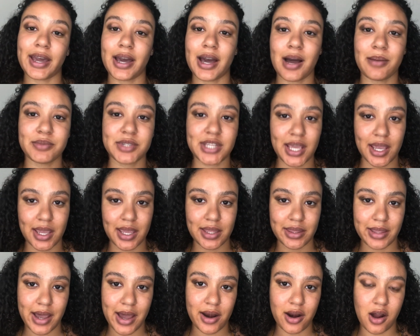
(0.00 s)
I'm taking
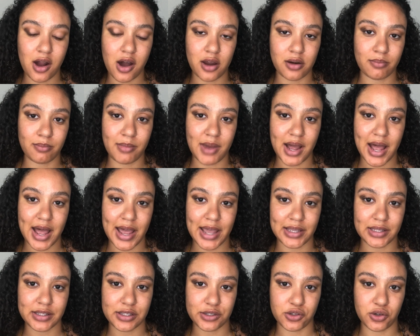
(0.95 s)
that on
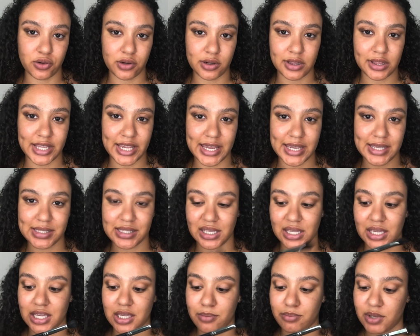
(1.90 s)
my Sedona Lace
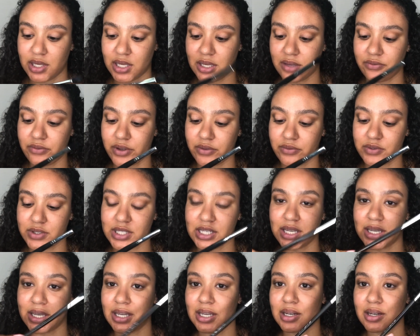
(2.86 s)
EB
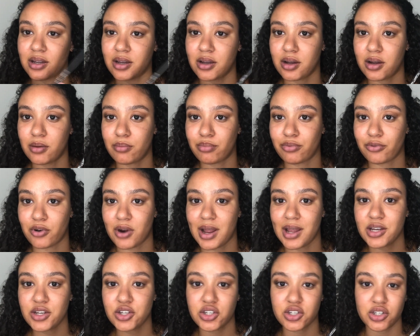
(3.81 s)
15
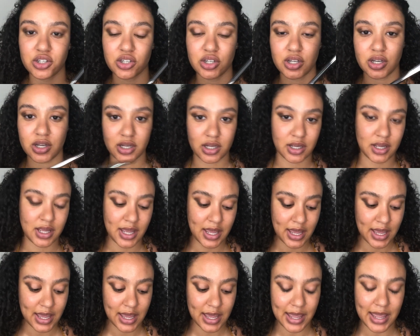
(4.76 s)
brush
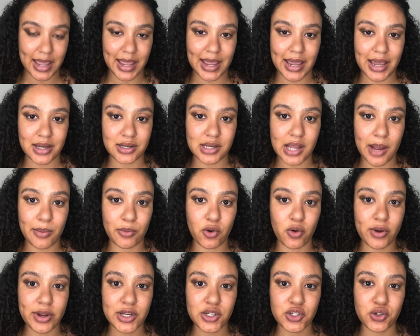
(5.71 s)
And I'm
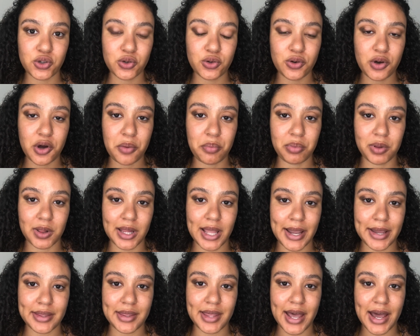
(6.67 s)
going to
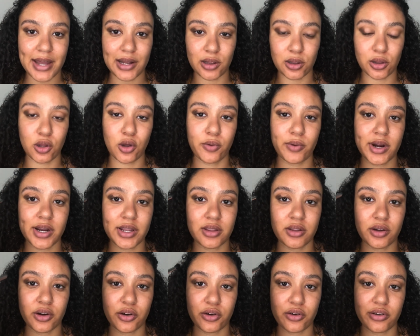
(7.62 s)
apply that lower in
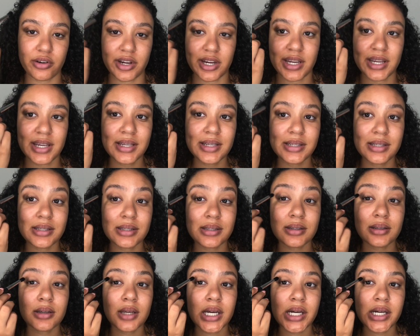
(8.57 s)
the crease
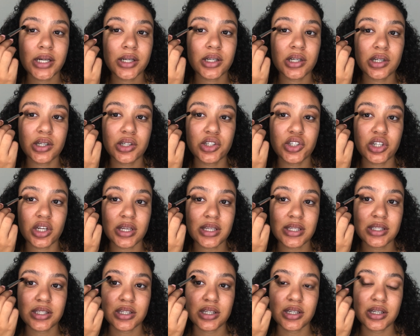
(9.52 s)

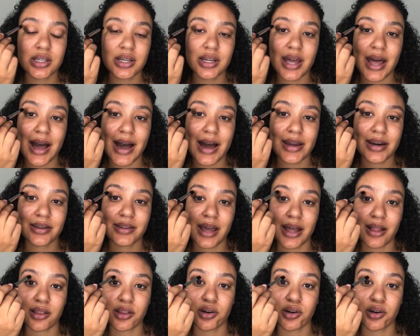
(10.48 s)
just to add that